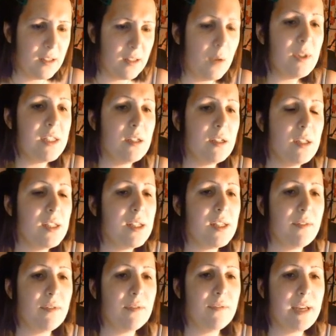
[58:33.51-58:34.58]
Oh, it, it does
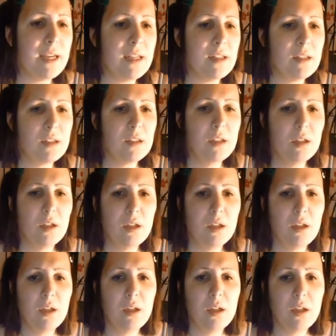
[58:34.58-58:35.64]
have a face.
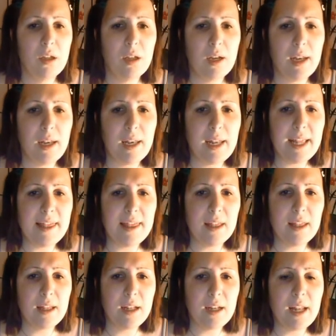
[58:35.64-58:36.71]
Like,
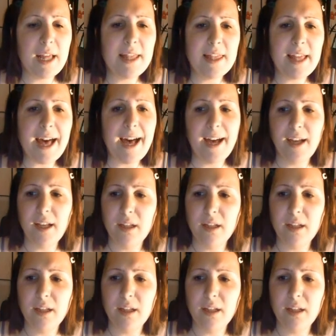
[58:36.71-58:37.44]
like that.